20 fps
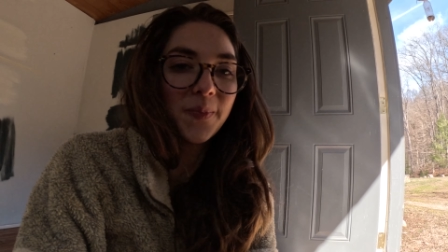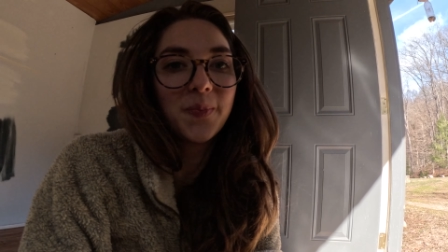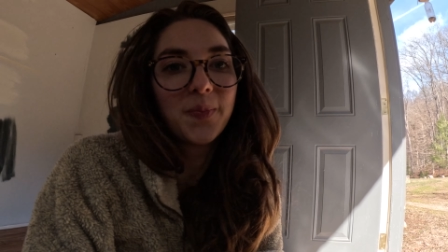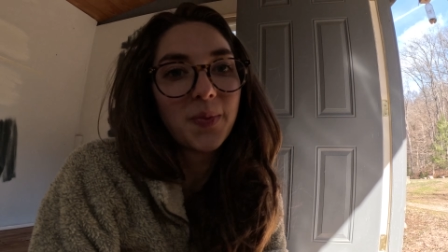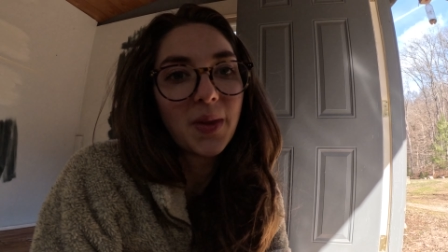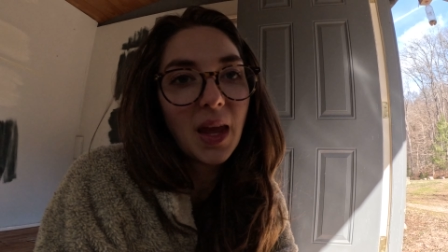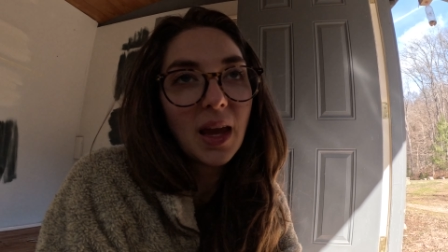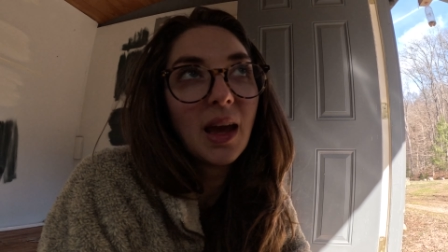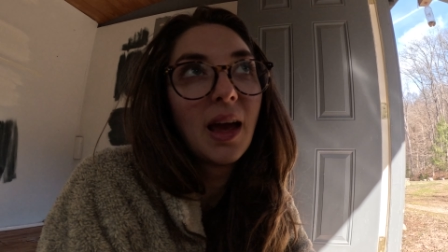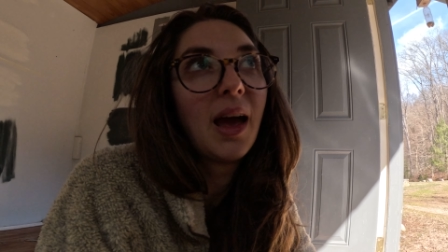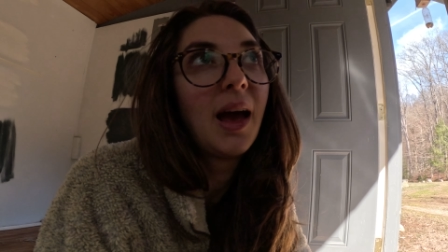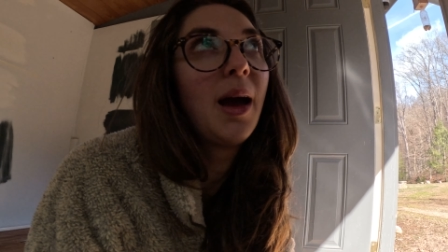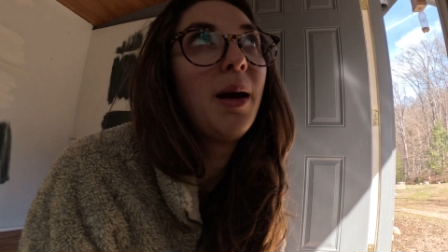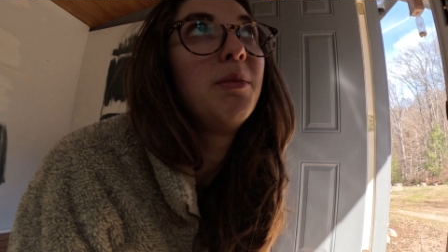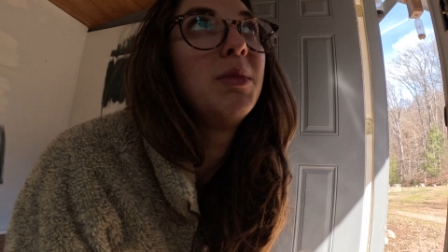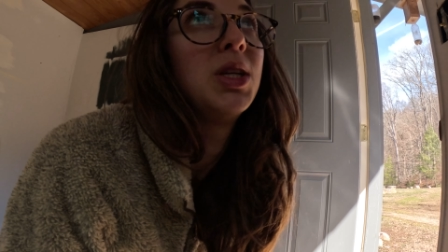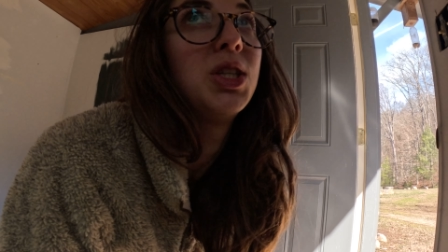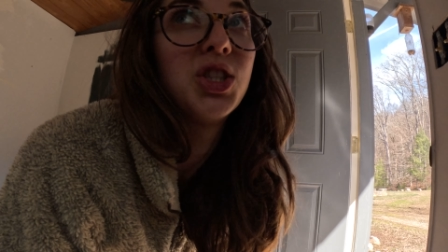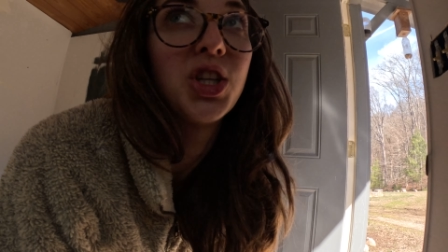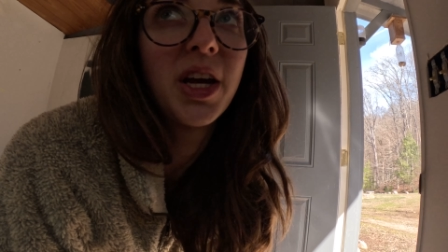
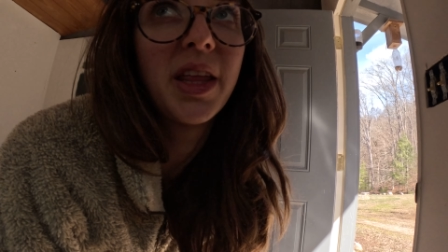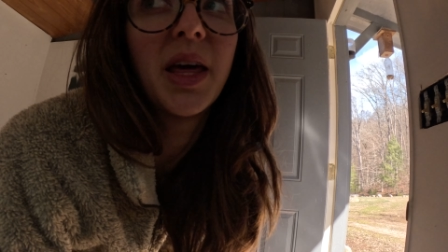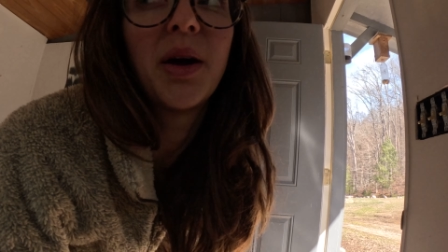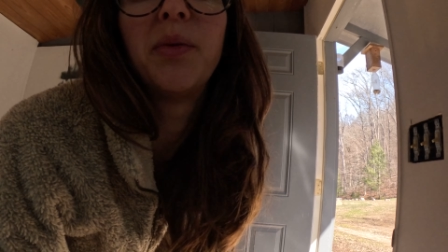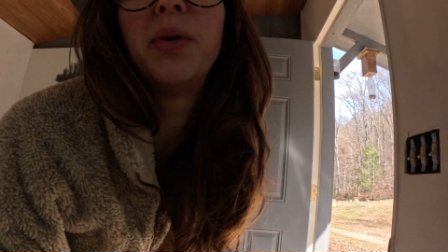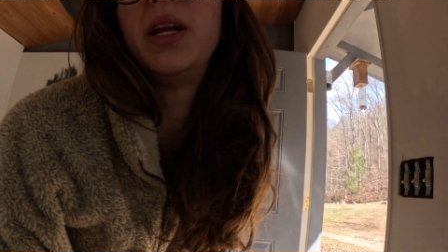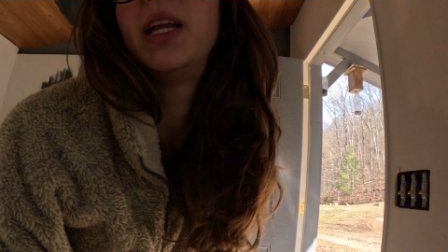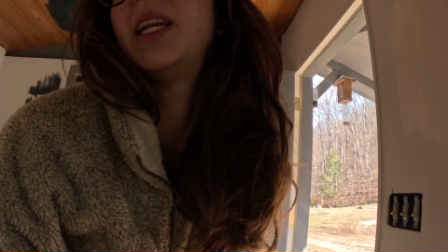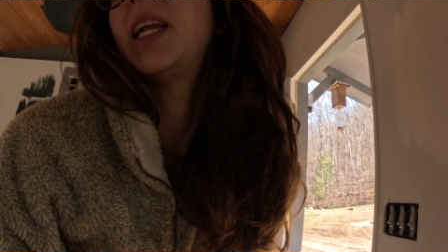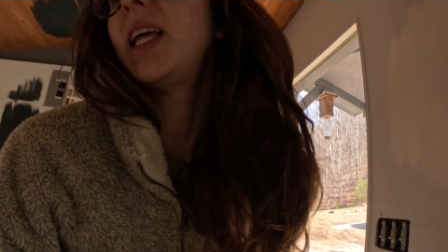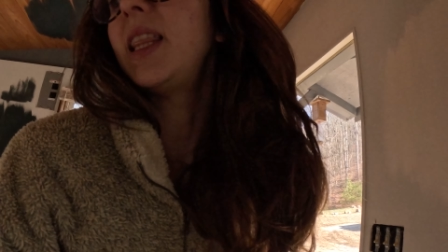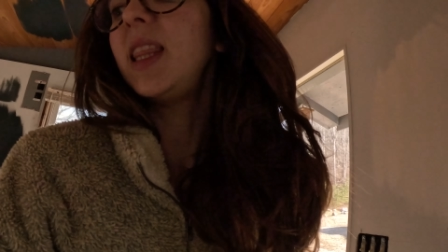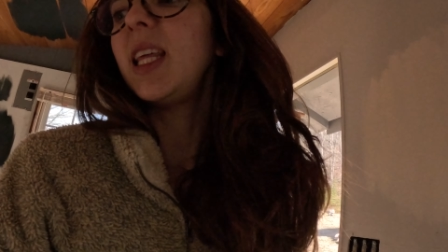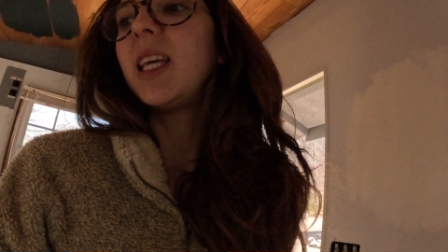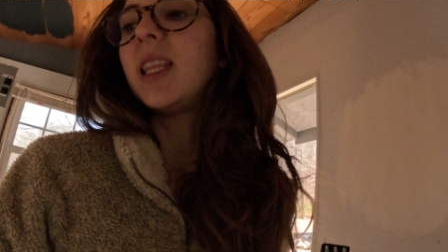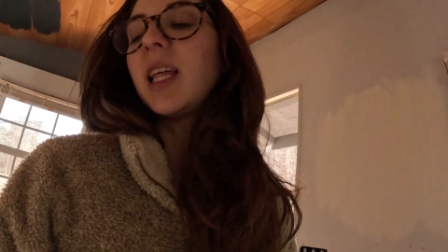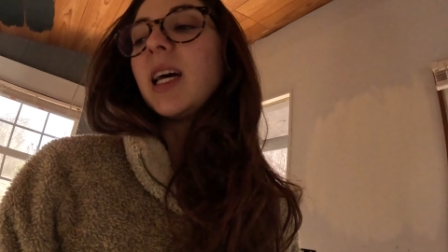I'm gonna try that one, and I think